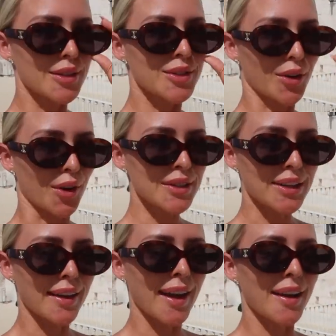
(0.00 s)
is so
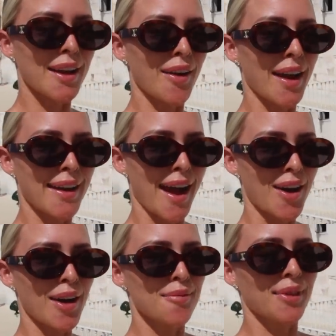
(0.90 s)
sunny out here right
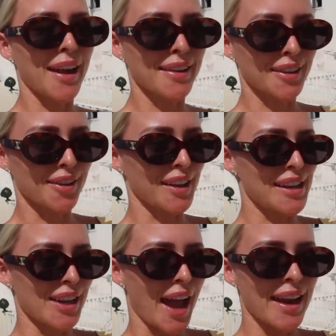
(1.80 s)
now. I'm like
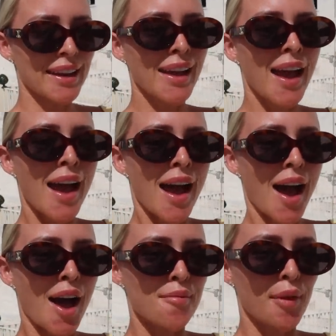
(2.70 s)
literally dying.
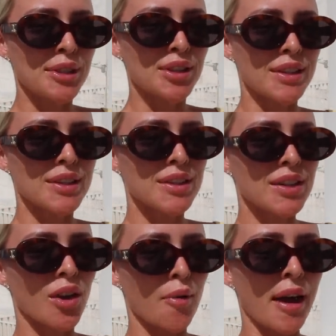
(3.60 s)
But we just
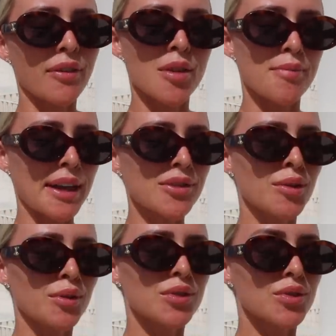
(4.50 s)
got back from the beach.
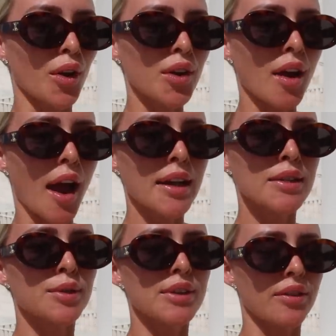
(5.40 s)
It was so
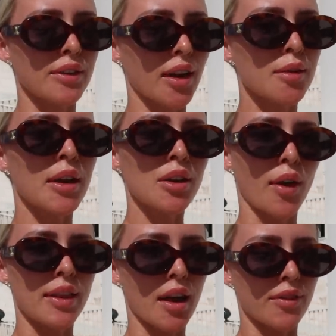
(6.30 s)
nice. We'd definitely recommend
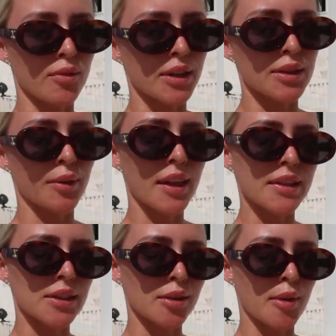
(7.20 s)
going there if you want somewhere
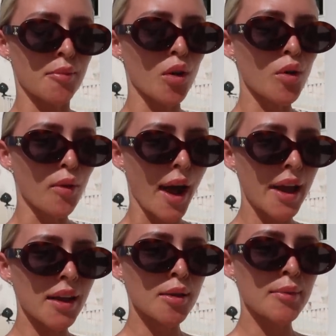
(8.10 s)
that's a little bit more
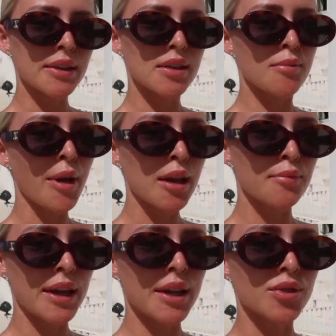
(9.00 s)
quiet compared to the main
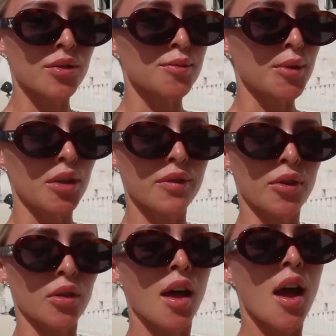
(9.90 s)
beach. It was
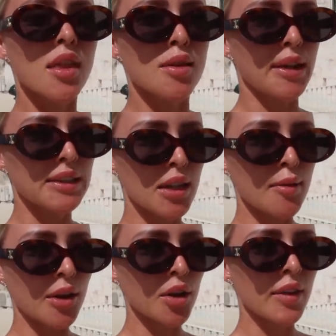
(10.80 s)
beautiful. The best thing
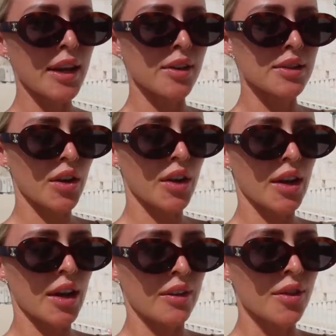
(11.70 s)
about over here is though,
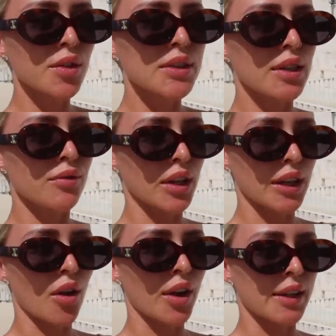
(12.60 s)
even though it's like
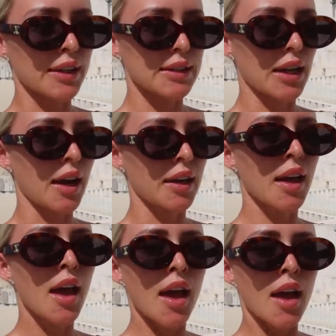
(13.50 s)
really hot in the sun,
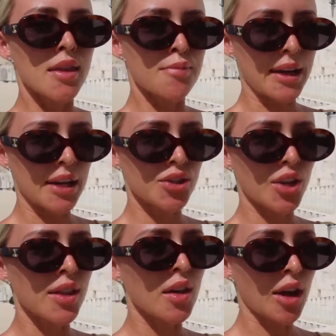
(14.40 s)
the beach
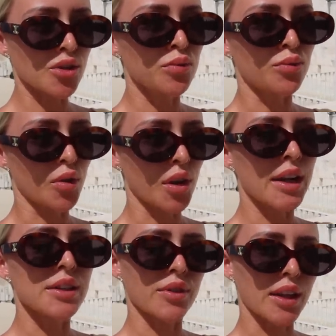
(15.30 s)
and the actual water
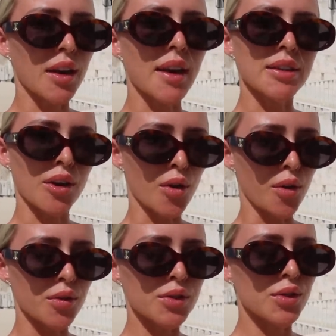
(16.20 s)
is really nice and
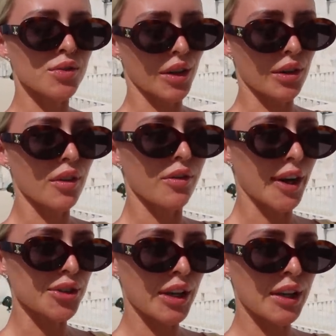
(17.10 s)
cool. So it's really
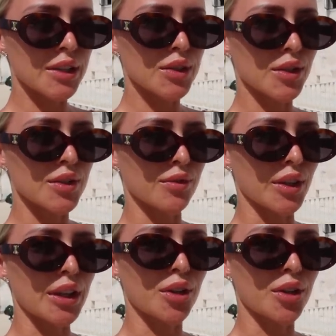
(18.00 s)
refreshing. So it's a really